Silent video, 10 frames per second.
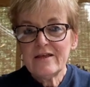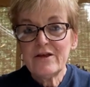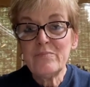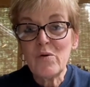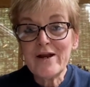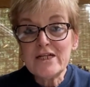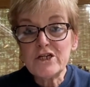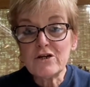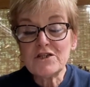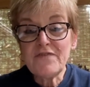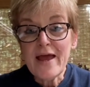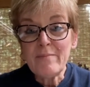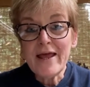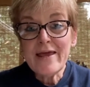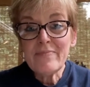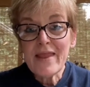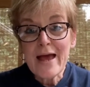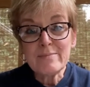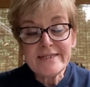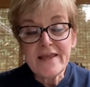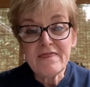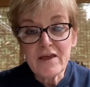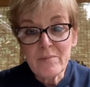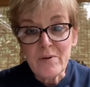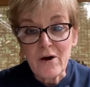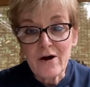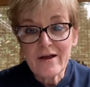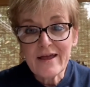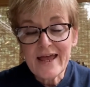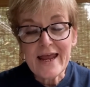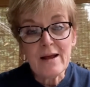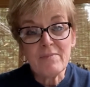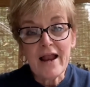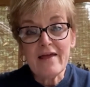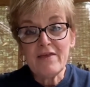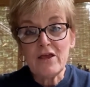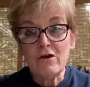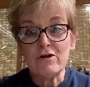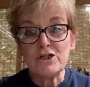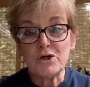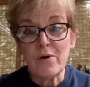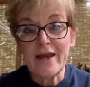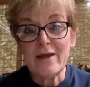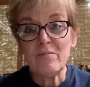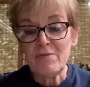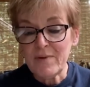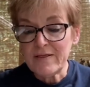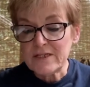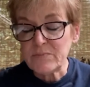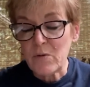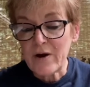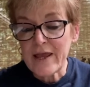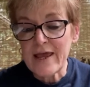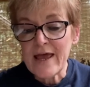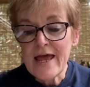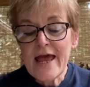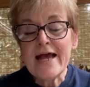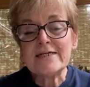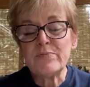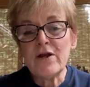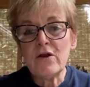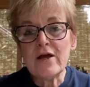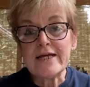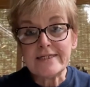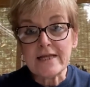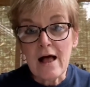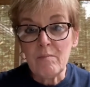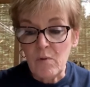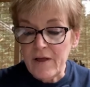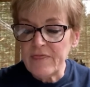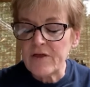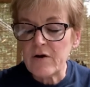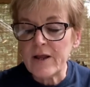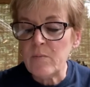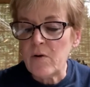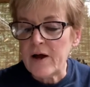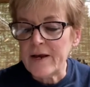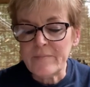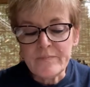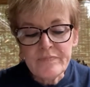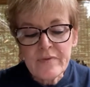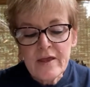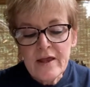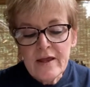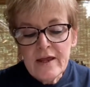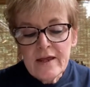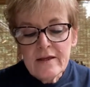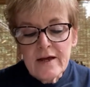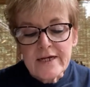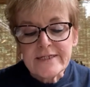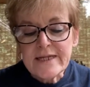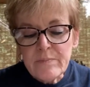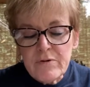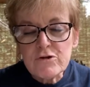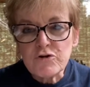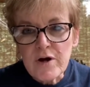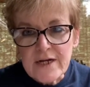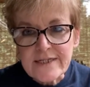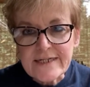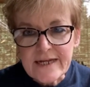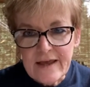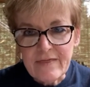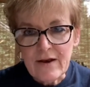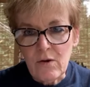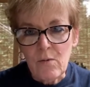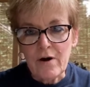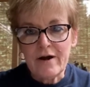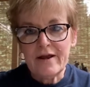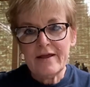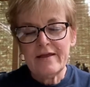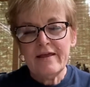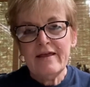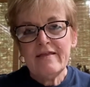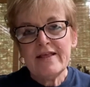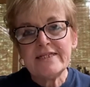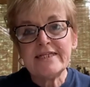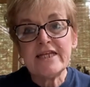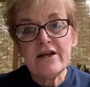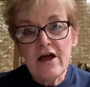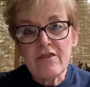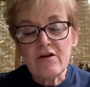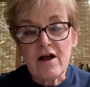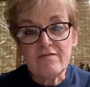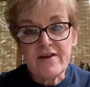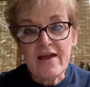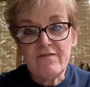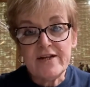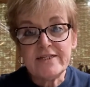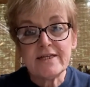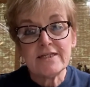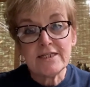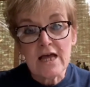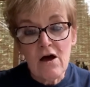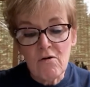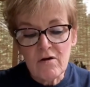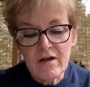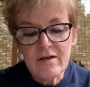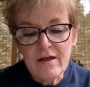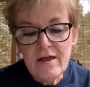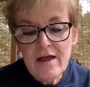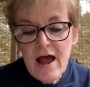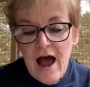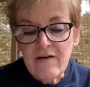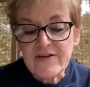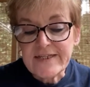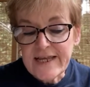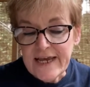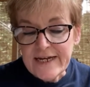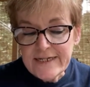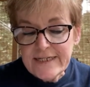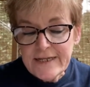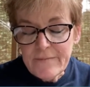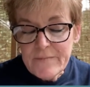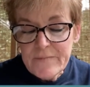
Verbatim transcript: Good morning, church family. I'm Cynthia Burke, and I'm glad that you could join in with me this morning as we look at Psalm 131. A simple trust in the Lord. This is another of David's song of ascents.